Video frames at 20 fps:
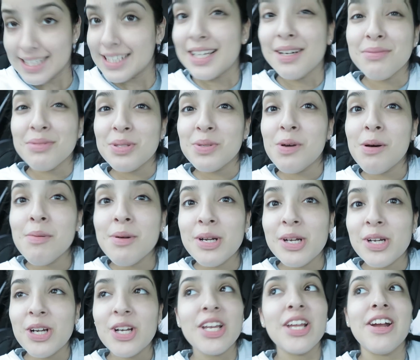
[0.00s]
did come to
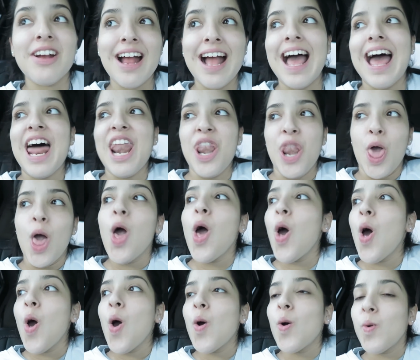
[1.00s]
Walmart earlier, I
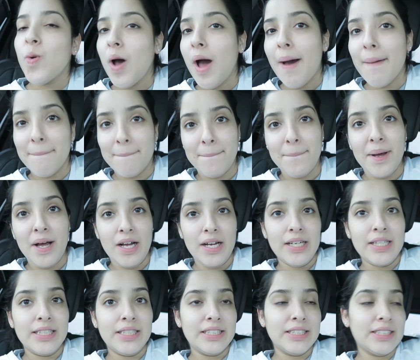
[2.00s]
know,
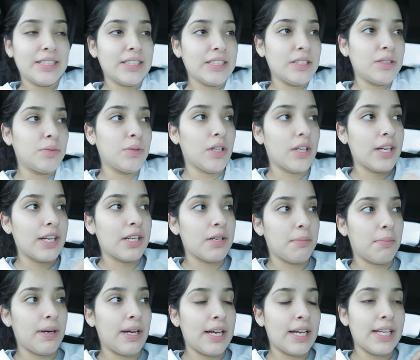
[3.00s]
but we're here to
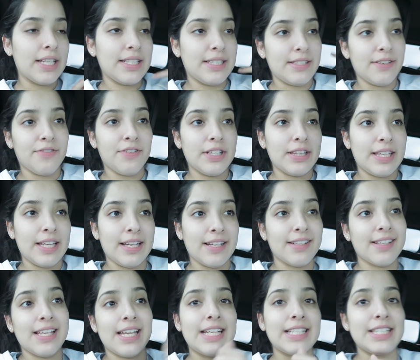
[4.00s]
buy different things
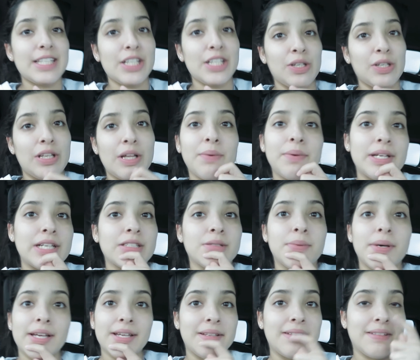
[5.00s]
that I know that we had to
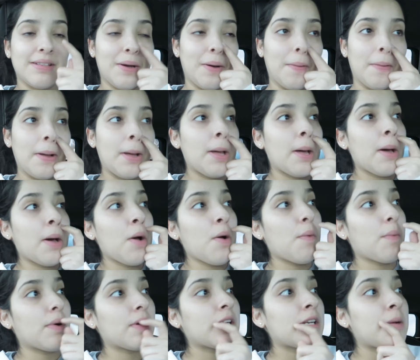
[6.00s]
buy. So
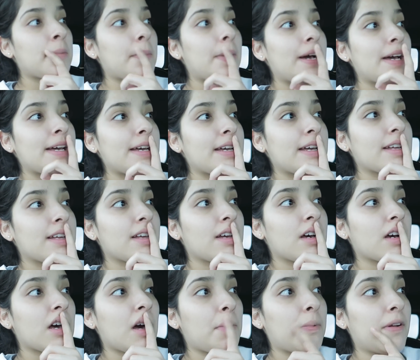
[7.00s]
we're gonna buy
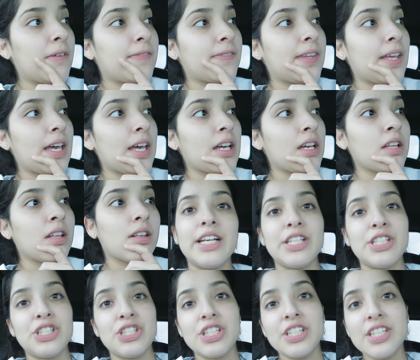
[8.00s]
a couple of things and